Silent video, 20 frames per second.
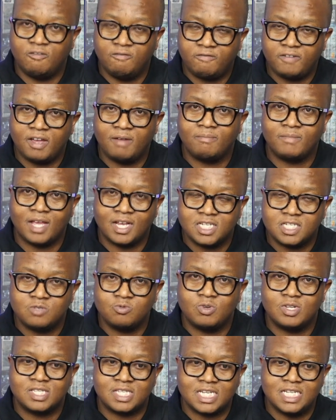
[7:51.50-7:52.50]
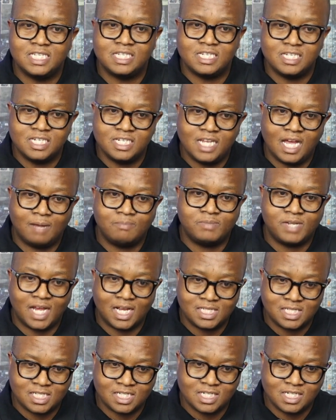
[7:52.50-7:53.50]
confirm that she was indeed
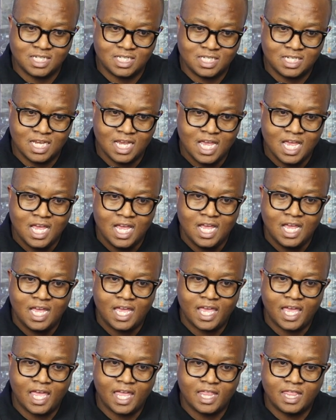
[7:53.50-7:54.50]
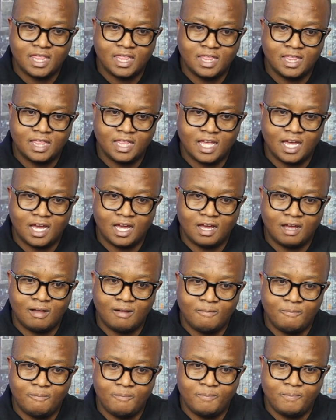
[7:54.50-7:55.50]
abducted, and
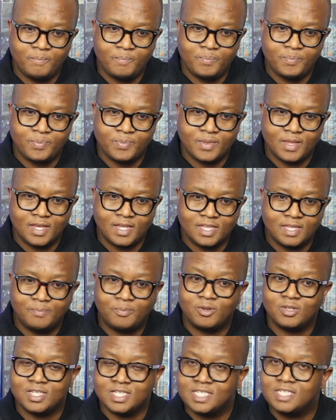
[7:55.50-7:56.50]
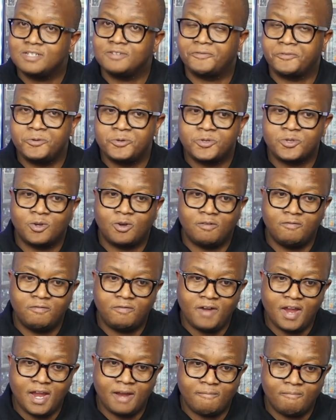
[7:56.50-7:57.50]
the police refused to
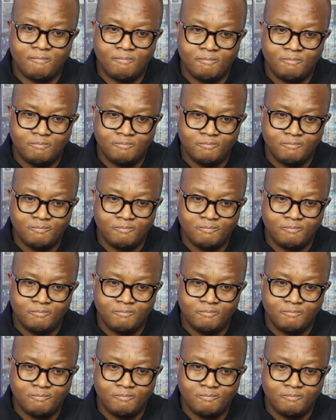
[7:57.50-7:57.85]
confirm.